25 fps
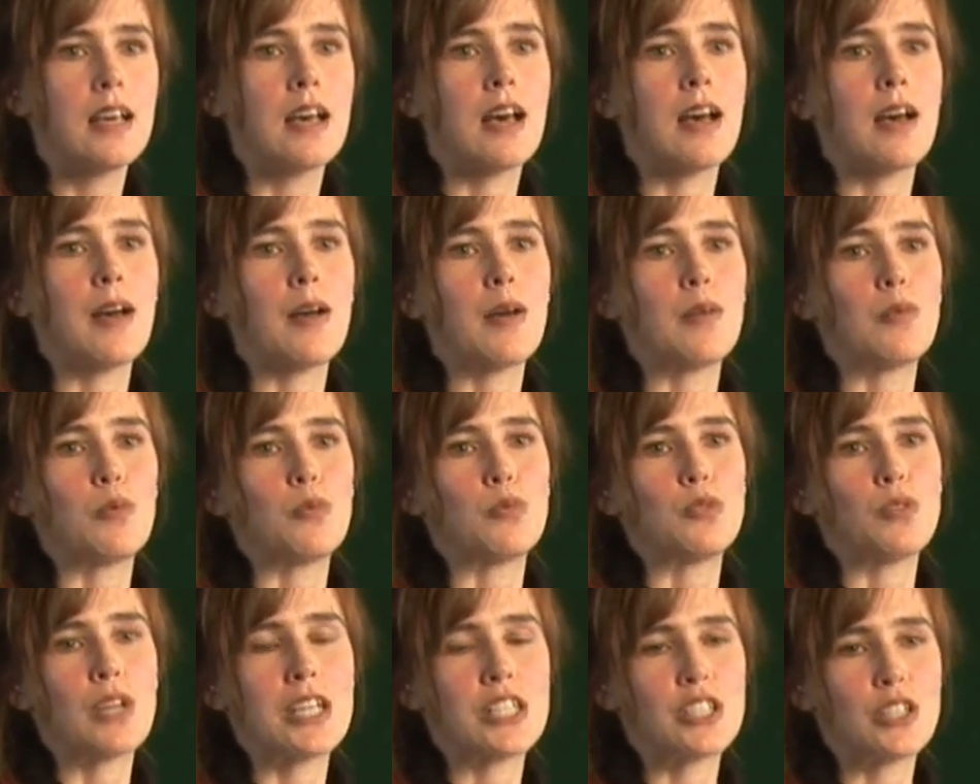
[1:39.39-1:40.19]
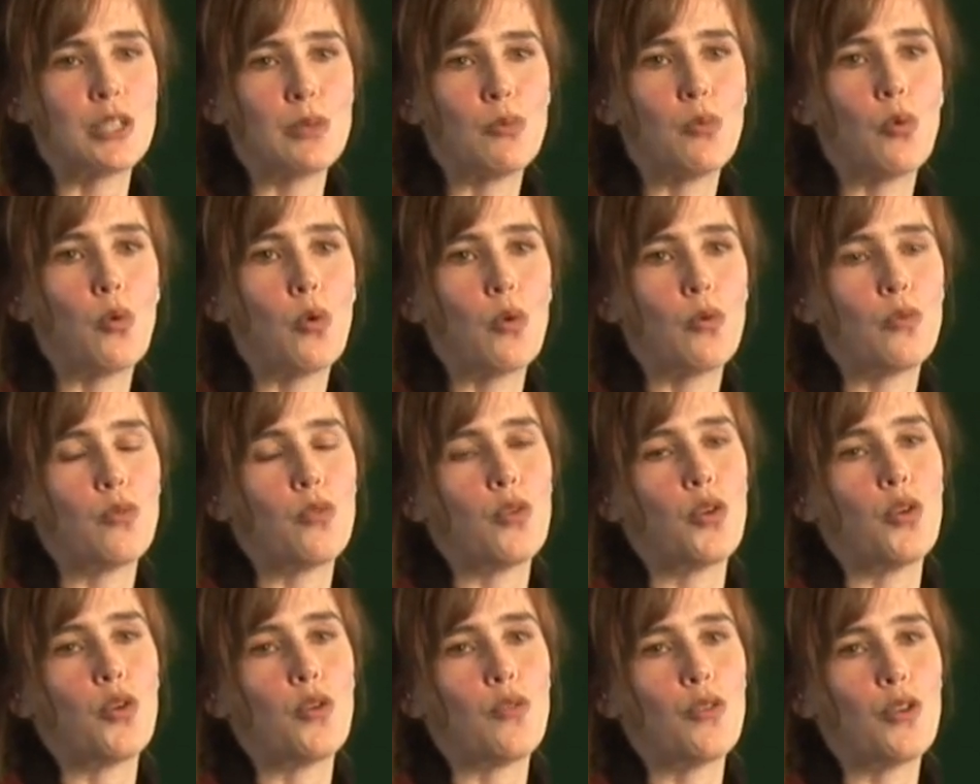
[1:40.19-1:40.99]
It was actually worn
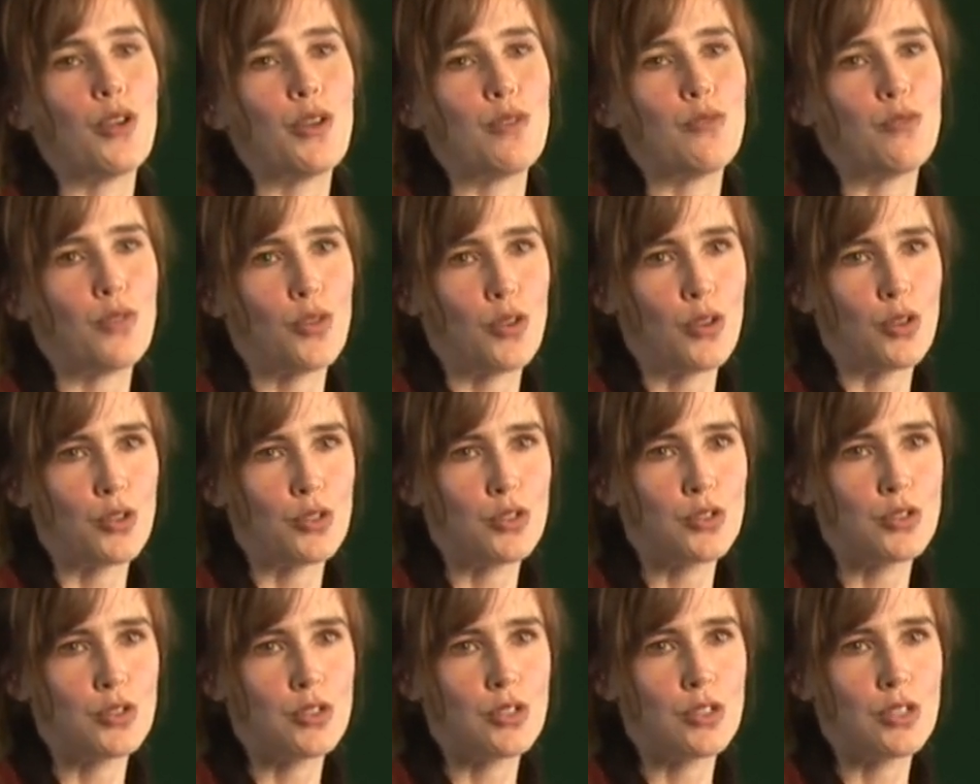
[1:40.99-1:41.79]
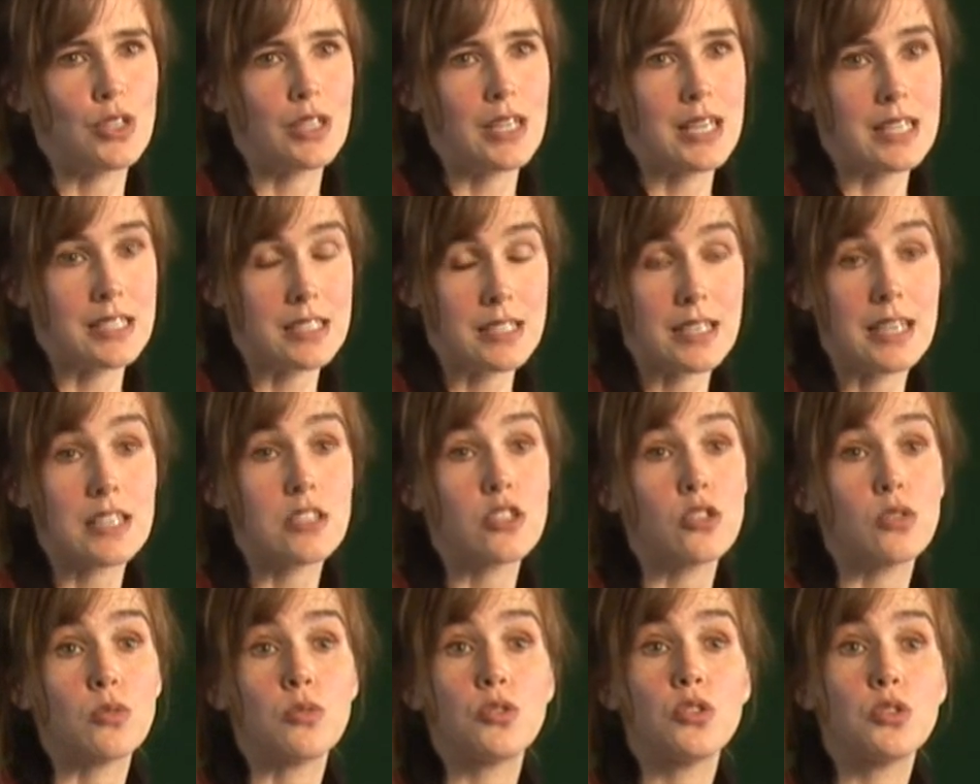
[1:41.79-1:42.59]
for her very first
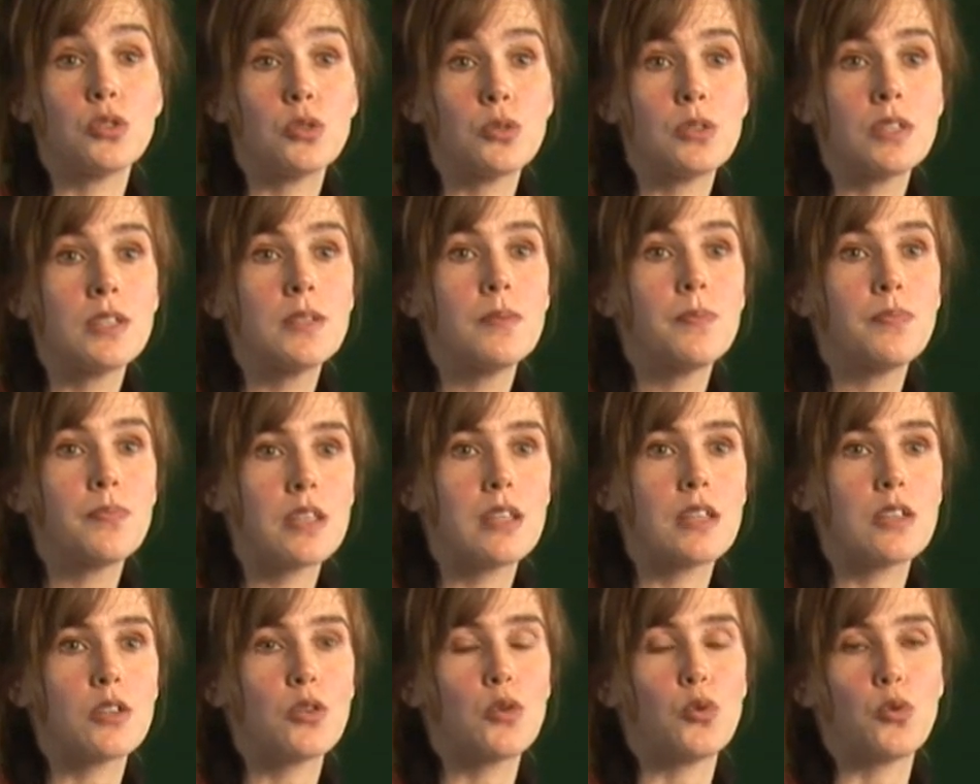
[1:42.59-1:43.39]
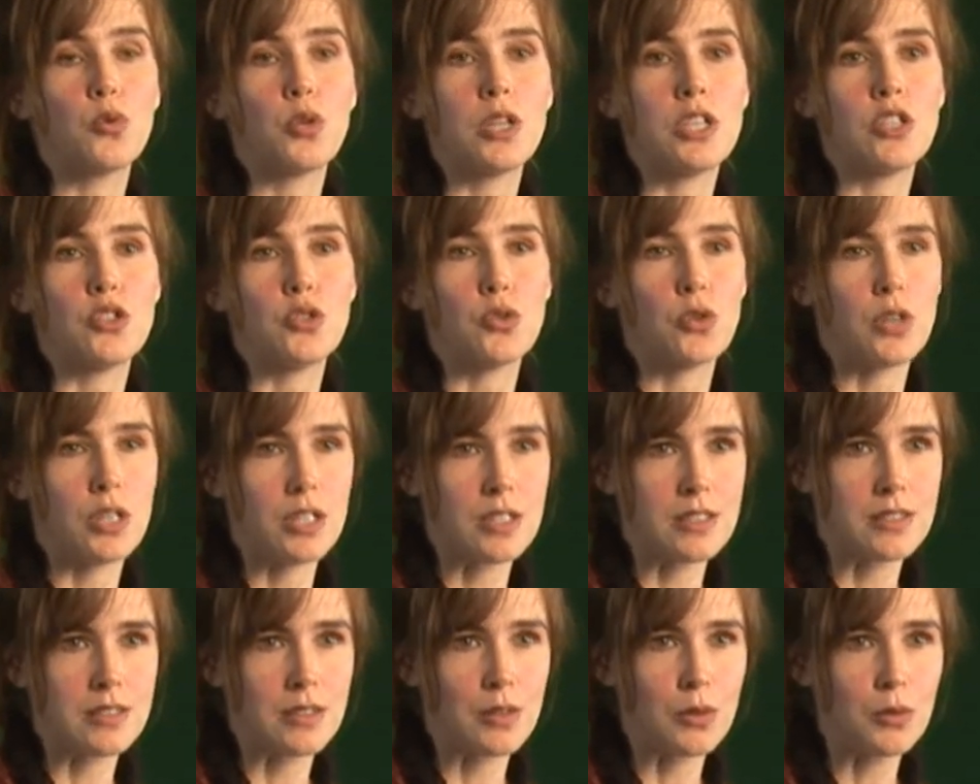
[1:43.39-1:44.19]
international tour called Enjoy
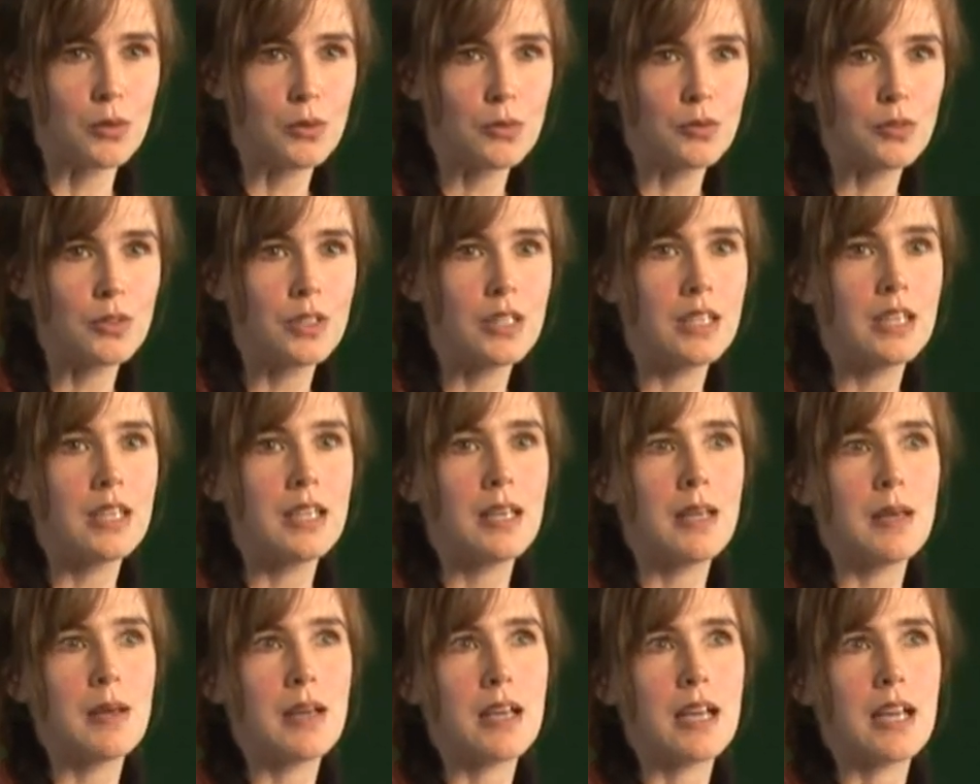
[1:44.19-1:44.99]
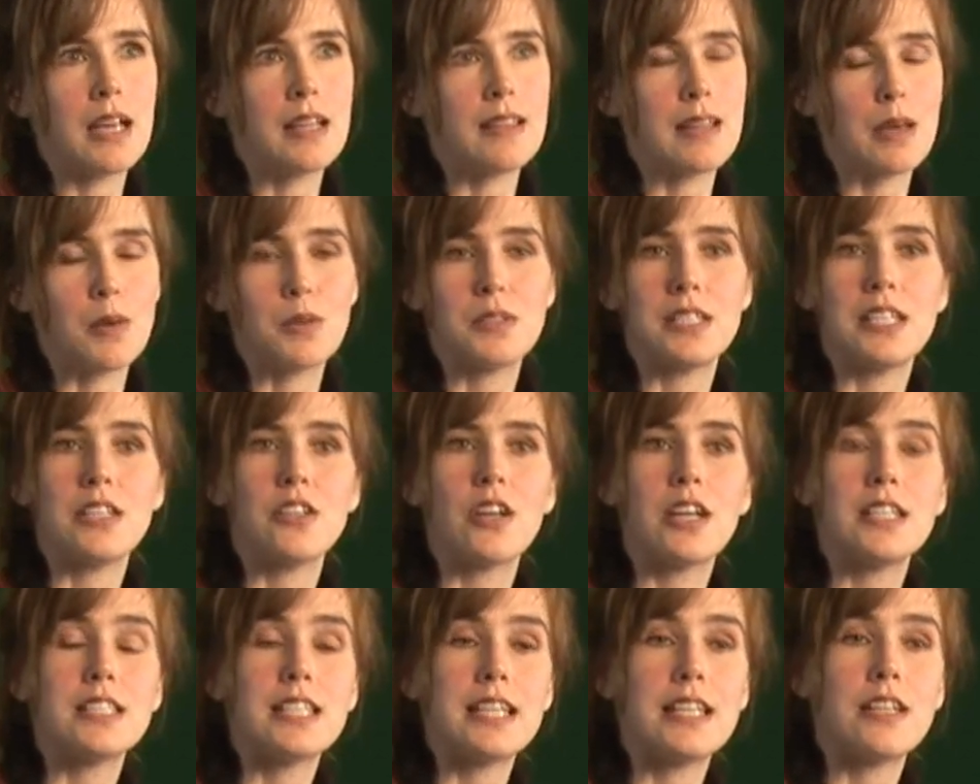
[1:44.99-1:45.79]
Yourself, and that was in
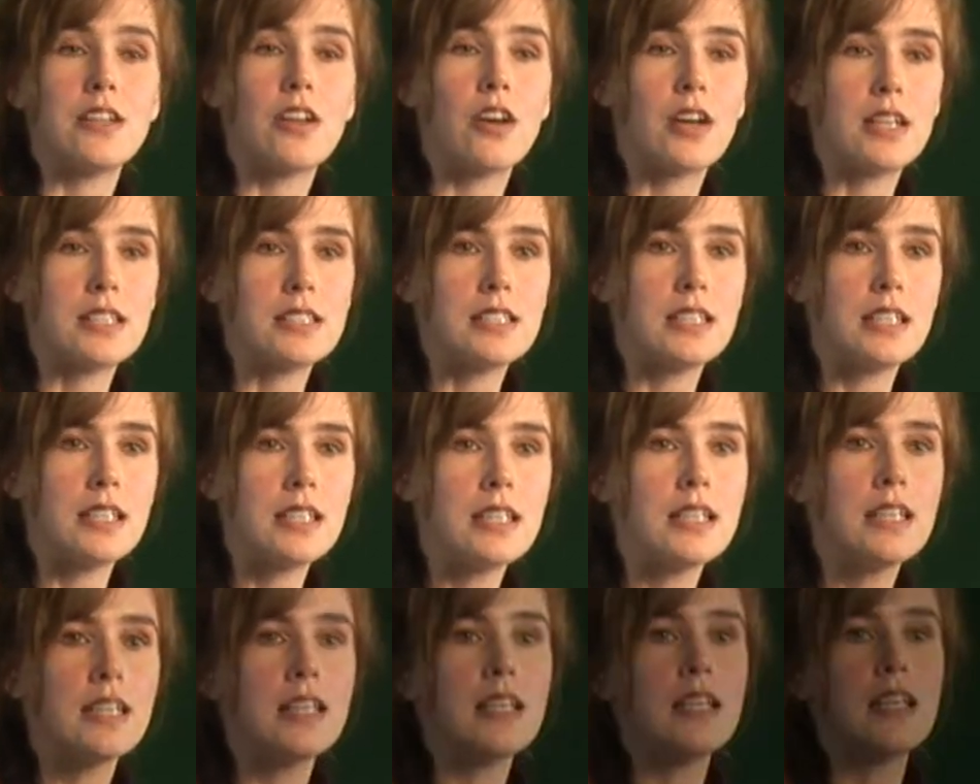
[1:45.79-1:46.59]
1990.